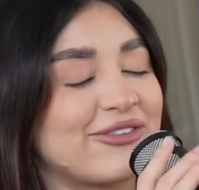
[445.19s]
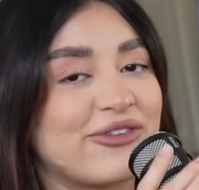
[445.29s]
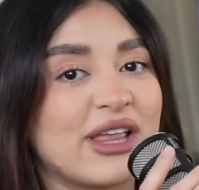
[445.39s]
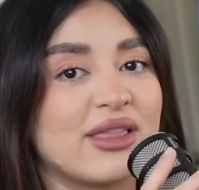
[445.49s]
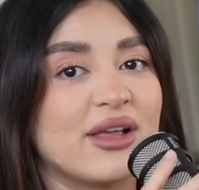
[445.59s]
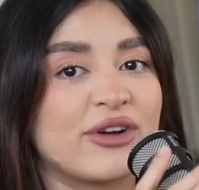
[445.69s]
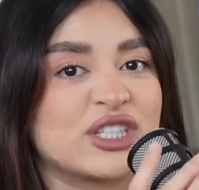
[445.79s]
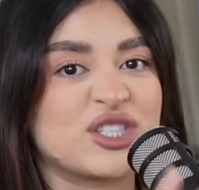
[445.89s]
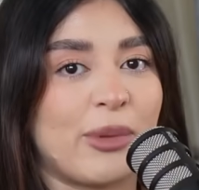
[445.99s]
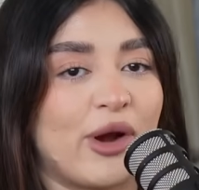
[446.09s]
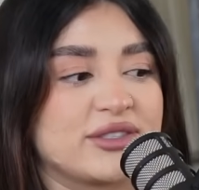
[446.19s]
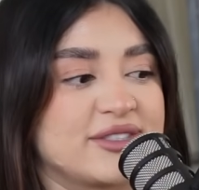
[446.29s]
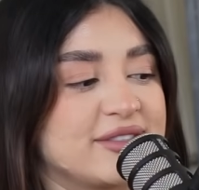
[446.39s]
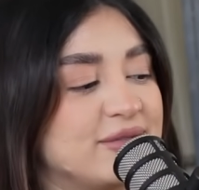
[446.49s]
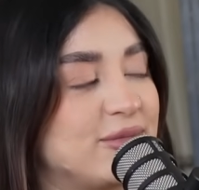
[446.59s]
I freaking love Hershey
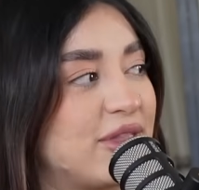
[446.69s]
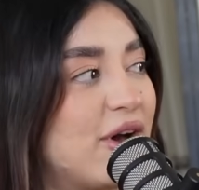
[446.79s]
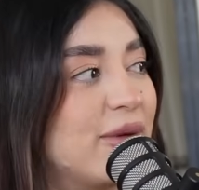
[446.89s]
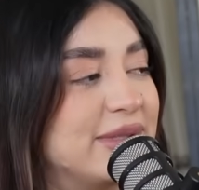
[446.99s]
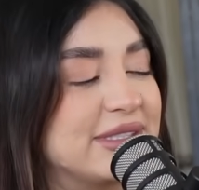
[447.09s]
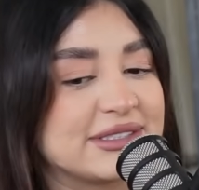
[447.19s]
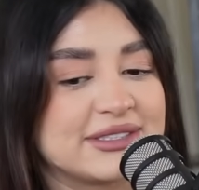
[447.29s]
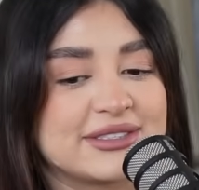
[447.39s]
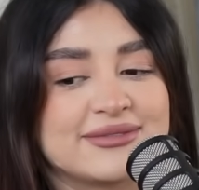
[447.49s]
bars with almonds.